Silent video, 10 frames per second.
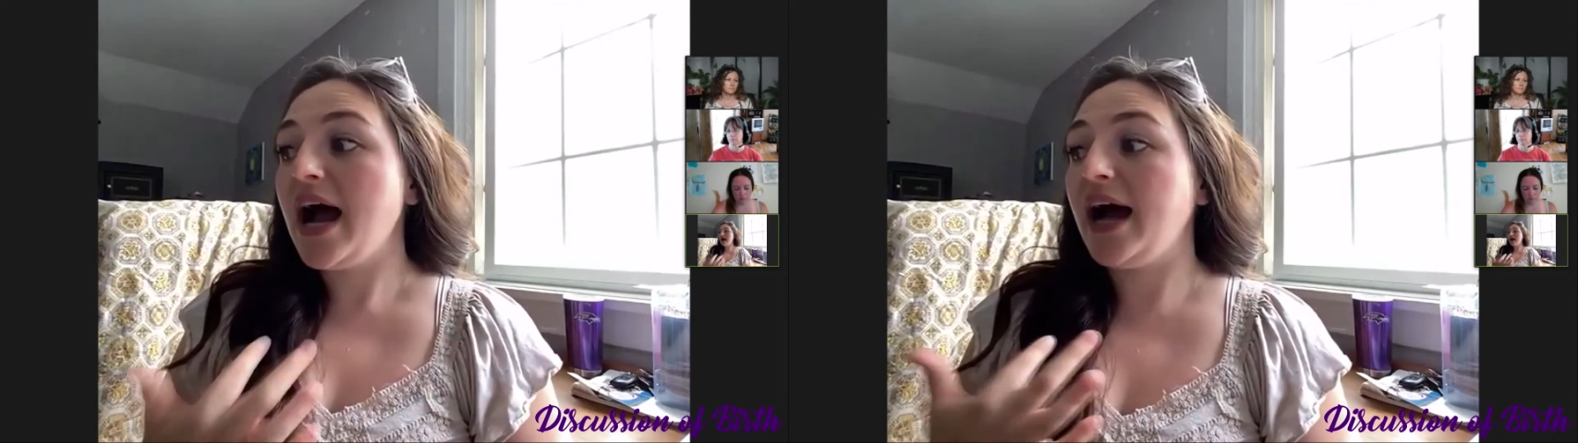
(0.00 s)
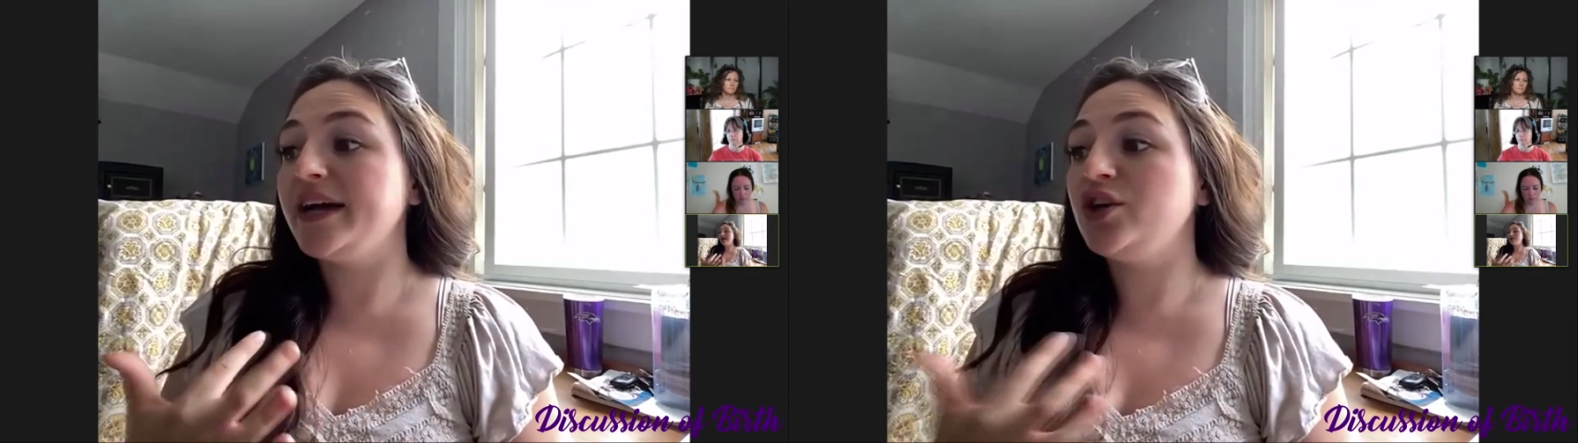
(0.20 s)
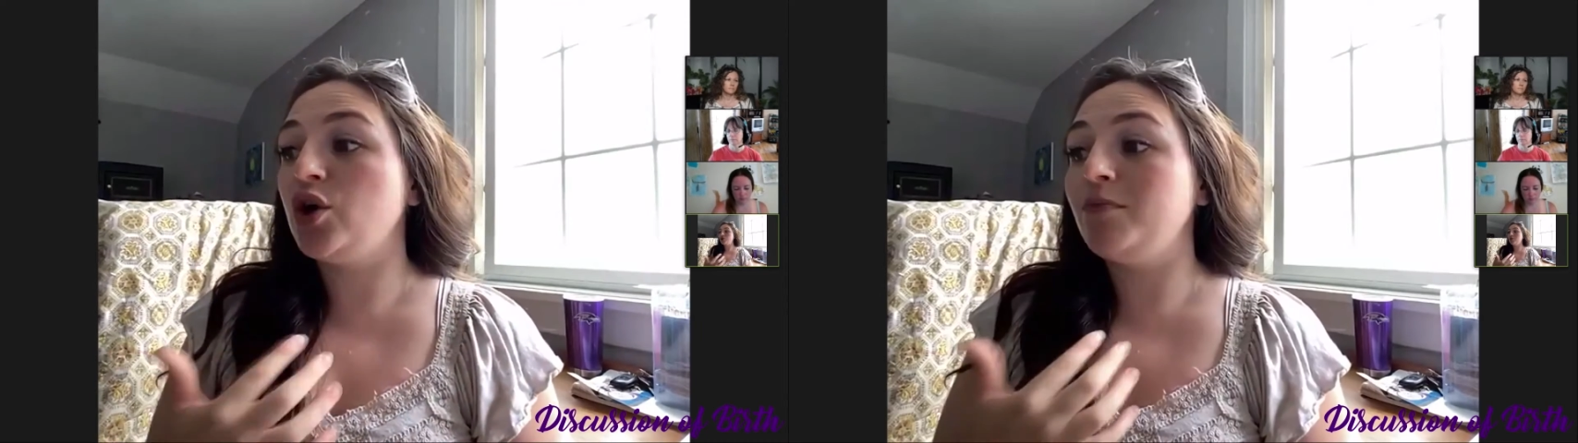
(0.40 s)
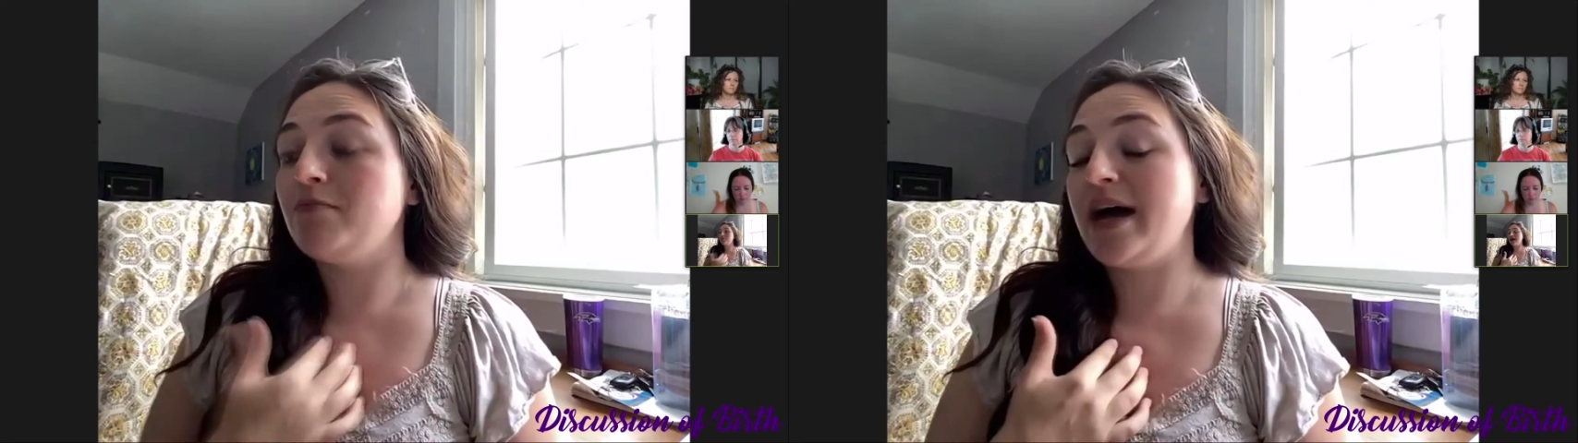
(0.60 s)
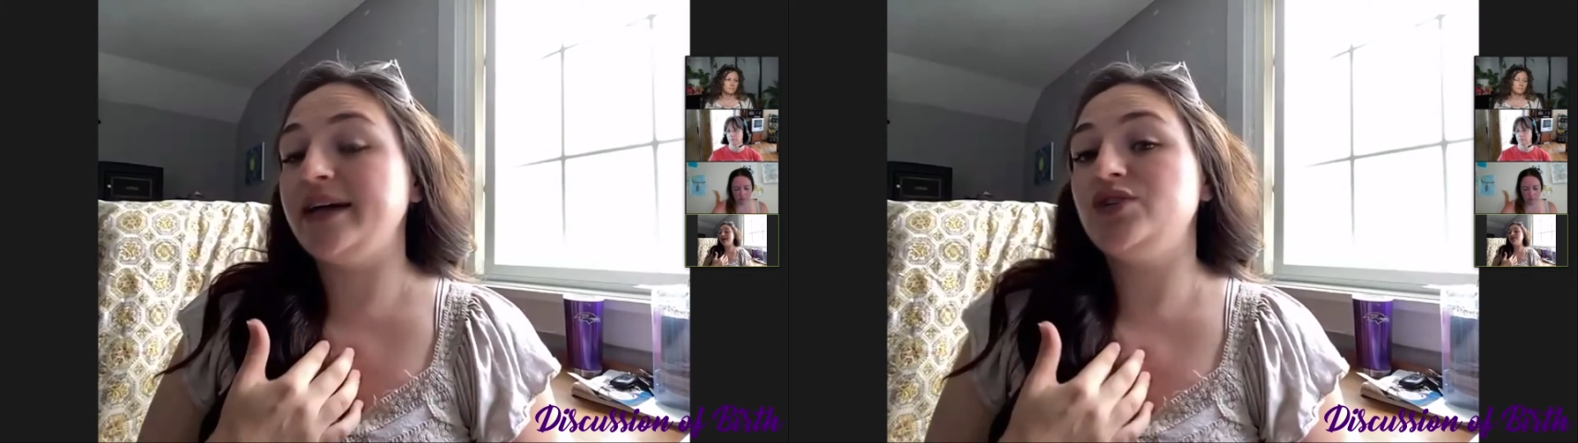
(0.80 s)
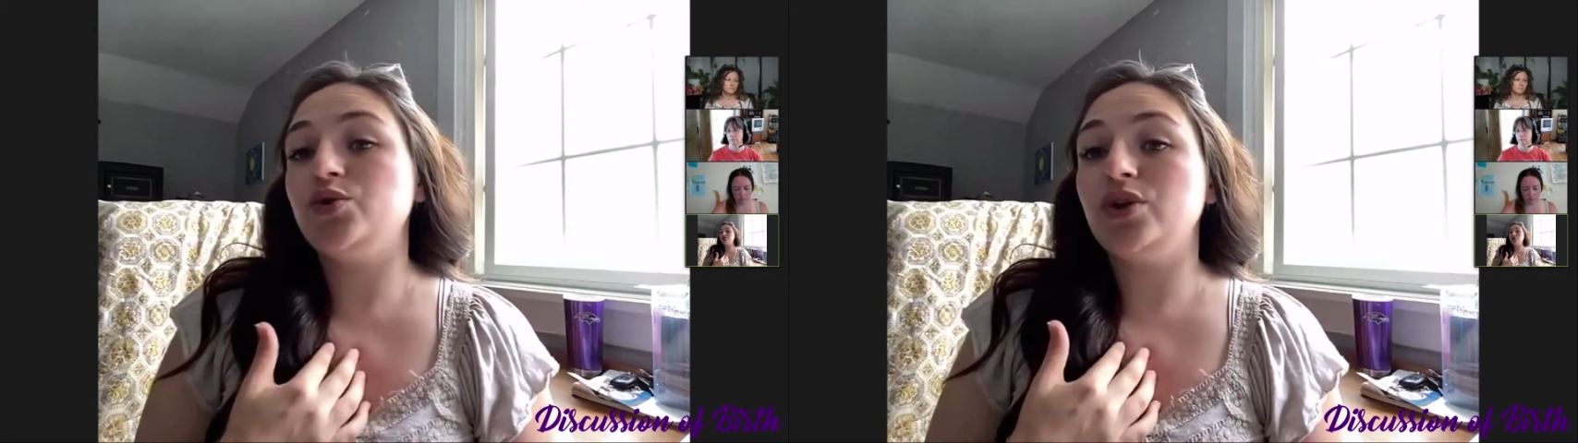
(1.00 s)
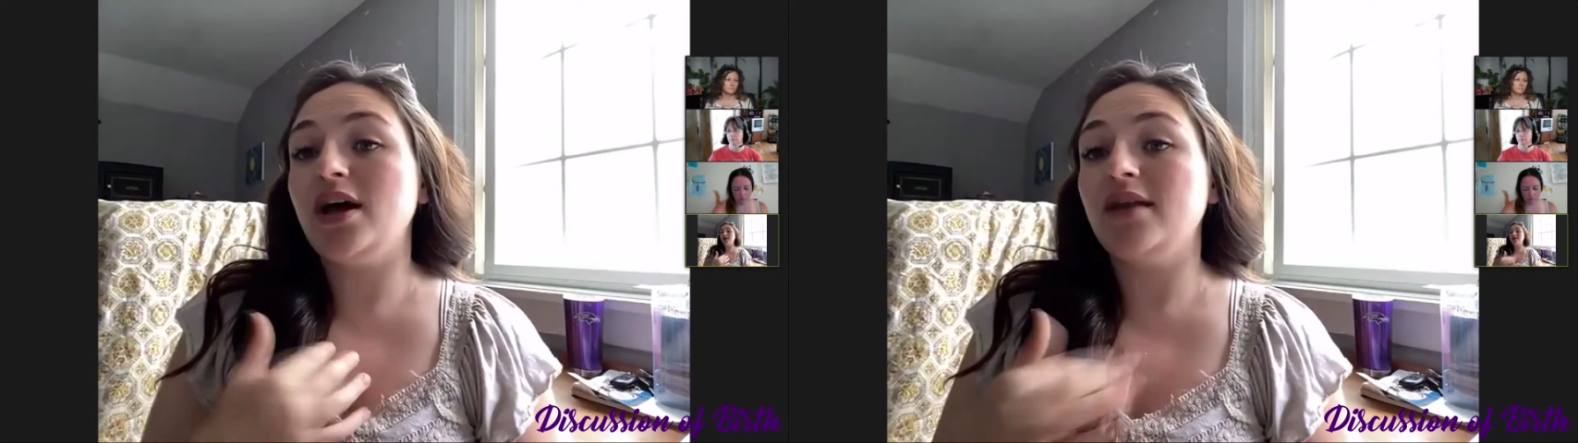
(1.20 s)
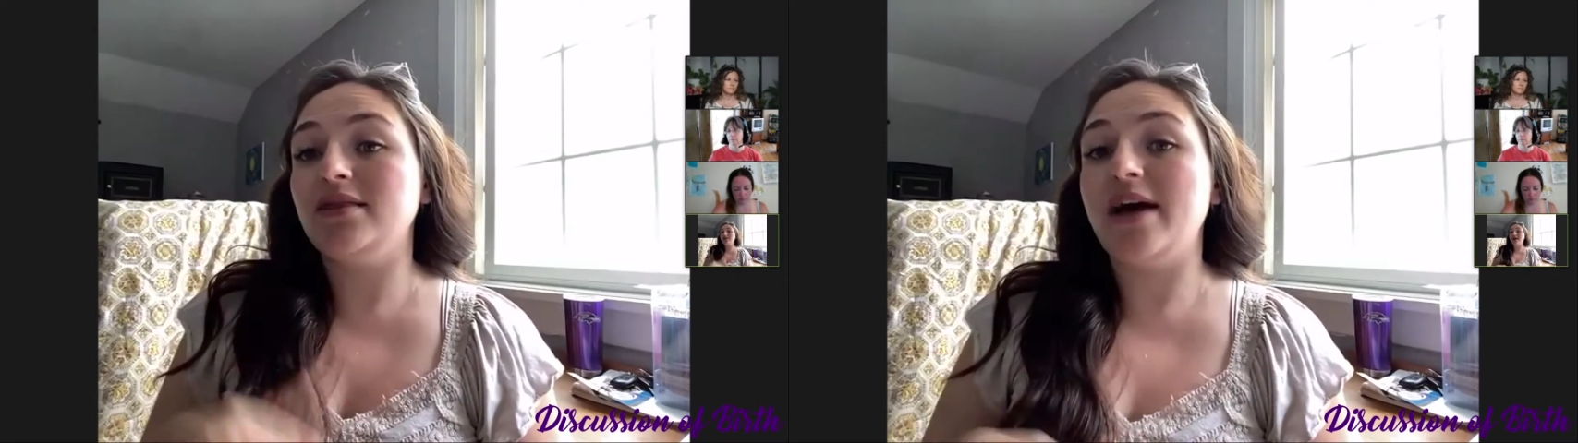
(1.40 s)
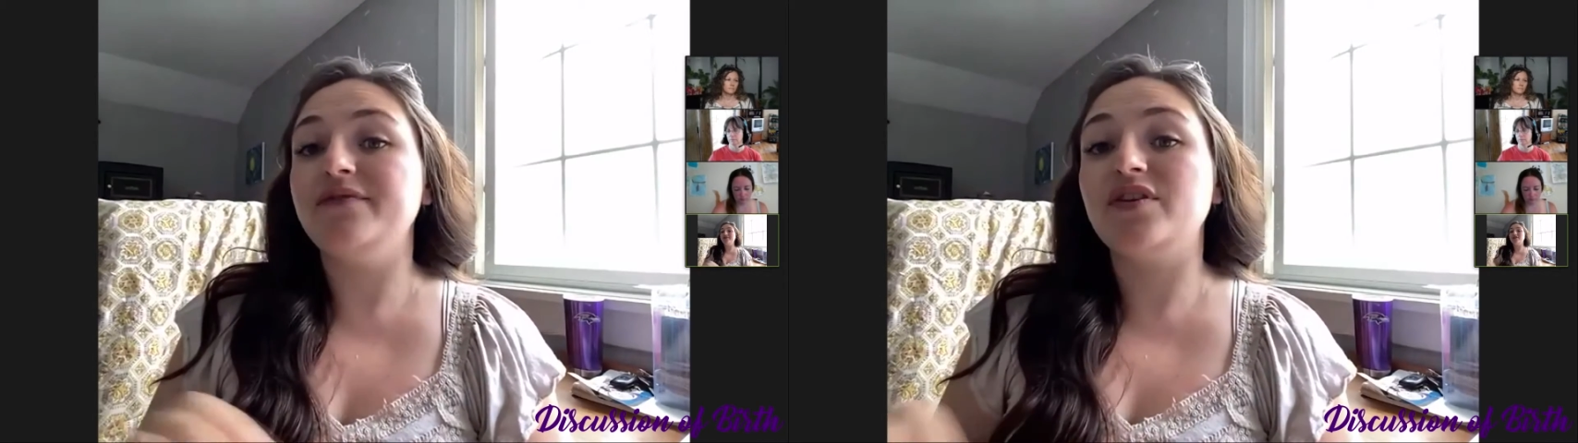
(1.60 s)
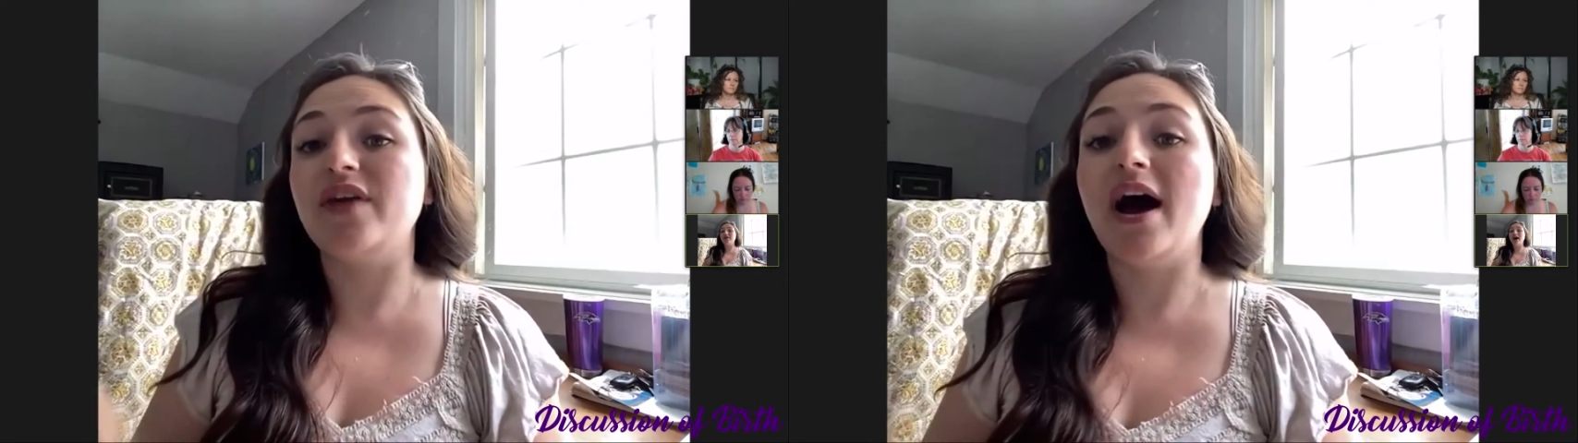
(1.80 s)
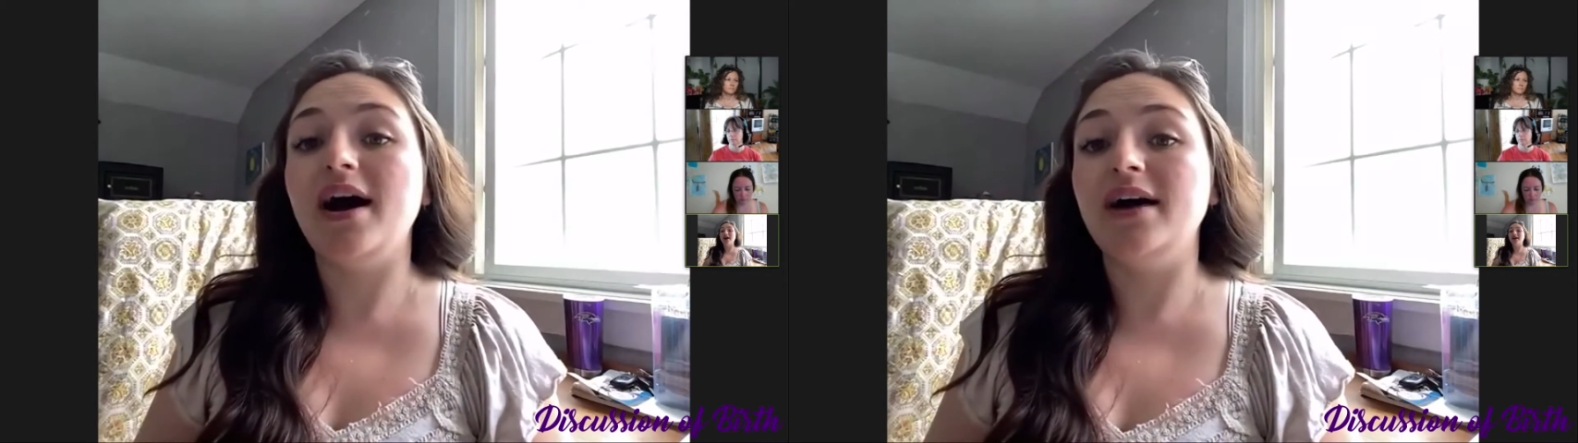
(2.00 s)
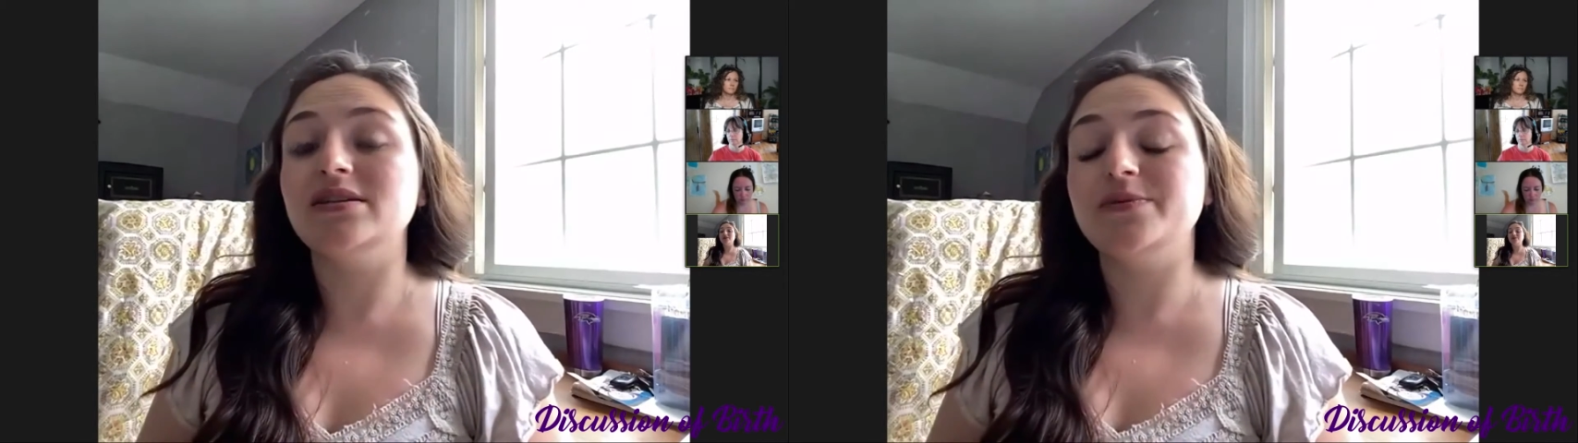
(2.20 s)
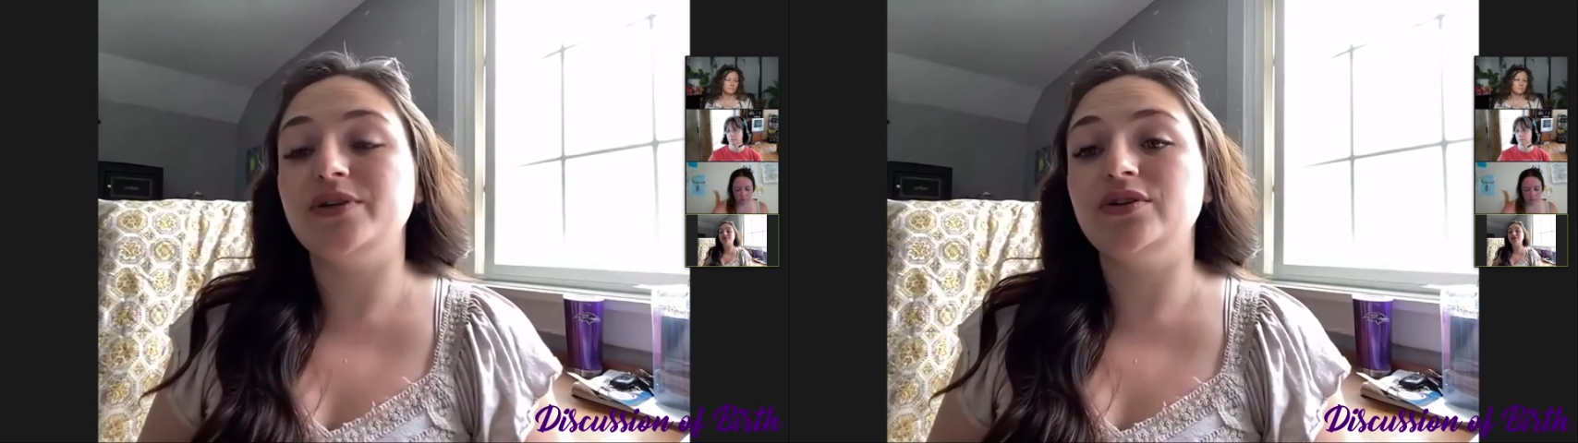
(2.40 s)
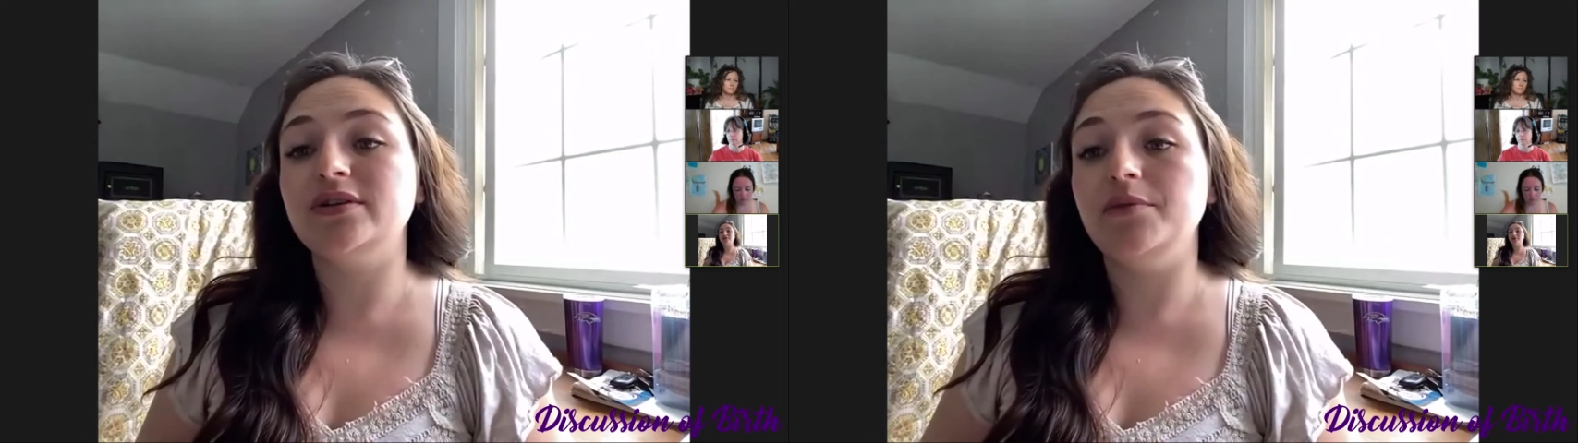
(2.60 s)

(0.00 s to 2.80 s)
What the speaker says: I know my doula left the hospital